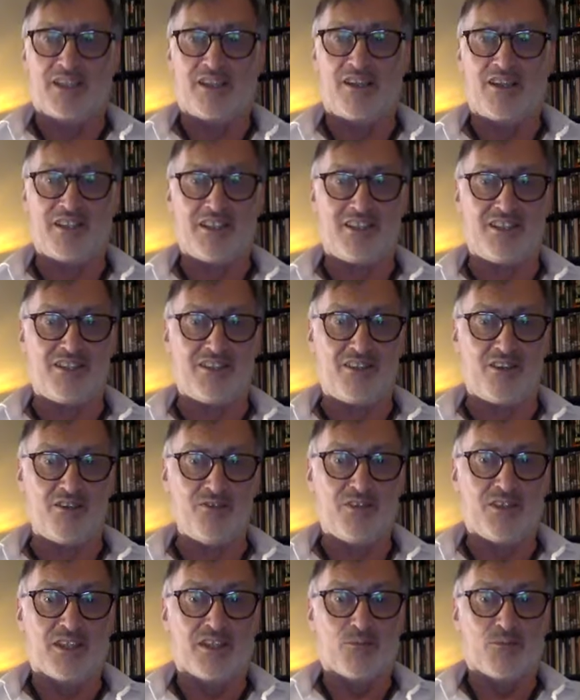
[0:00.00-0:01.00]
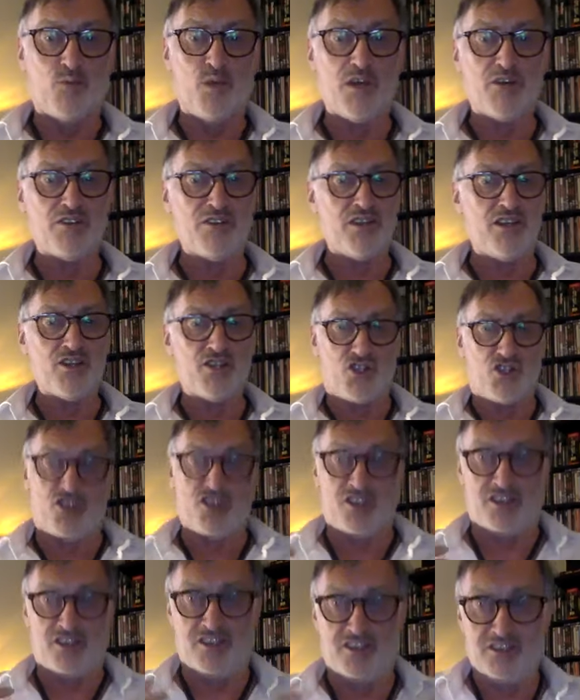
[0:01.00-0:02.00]
like, you know, wear a nice
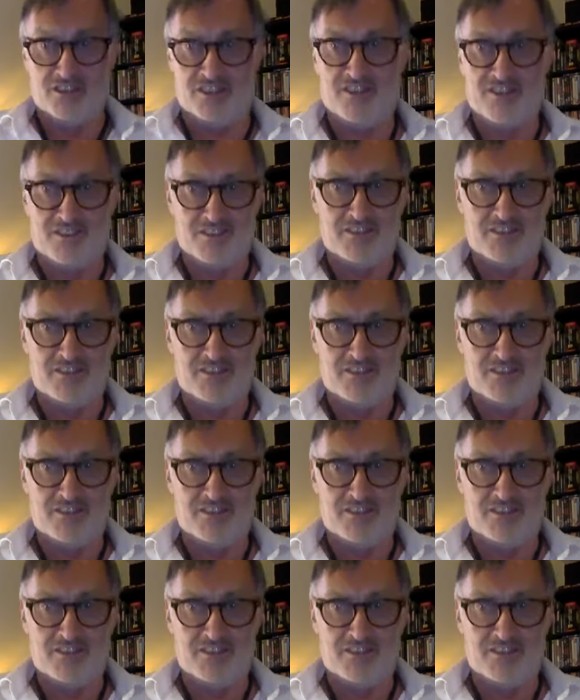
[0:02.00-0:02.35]
shirt